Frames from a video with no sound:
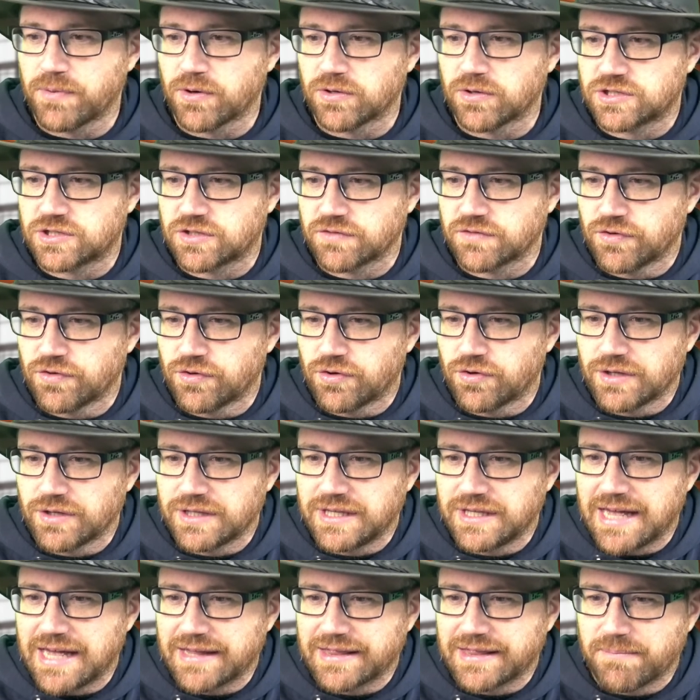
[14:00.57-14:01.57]
born to rule,
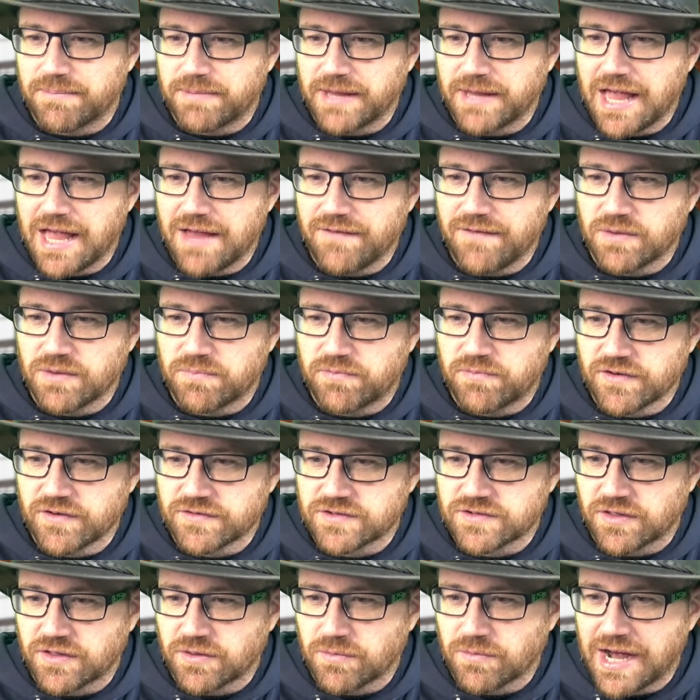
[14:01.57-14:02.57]
yet their behaviour
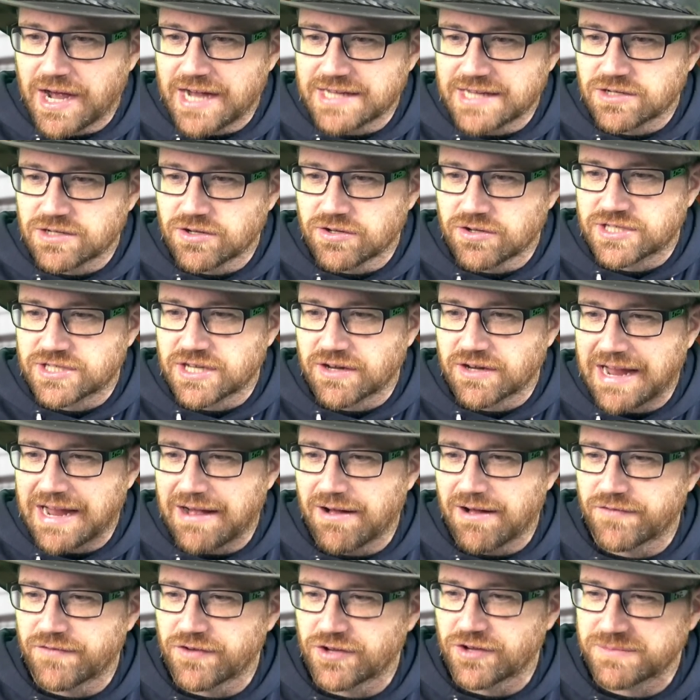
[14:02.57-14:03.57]
proves otherwise. Also,
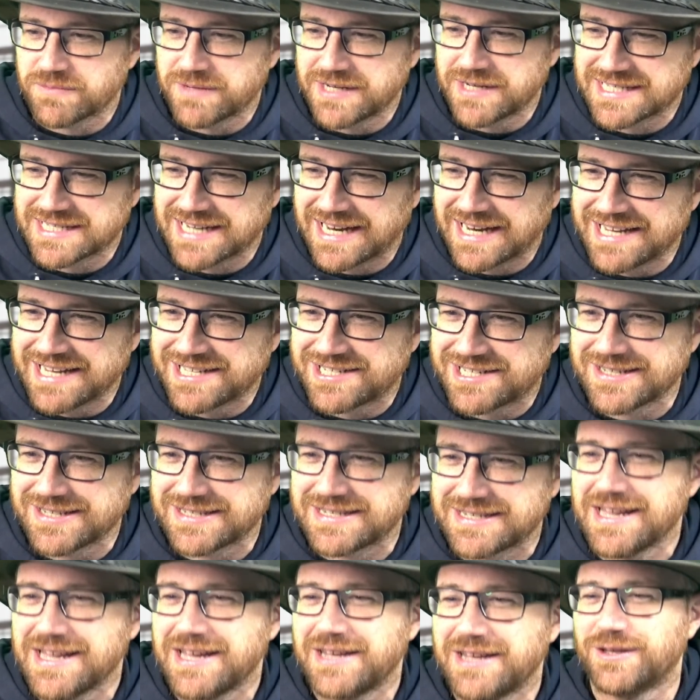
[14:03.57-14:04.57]
Carol Vorderman is a
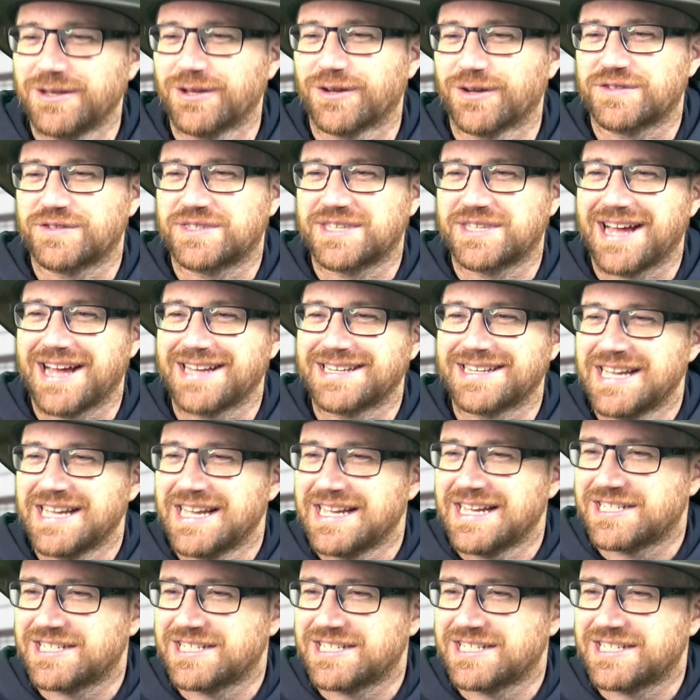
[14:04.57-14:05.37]
legend. Enough said.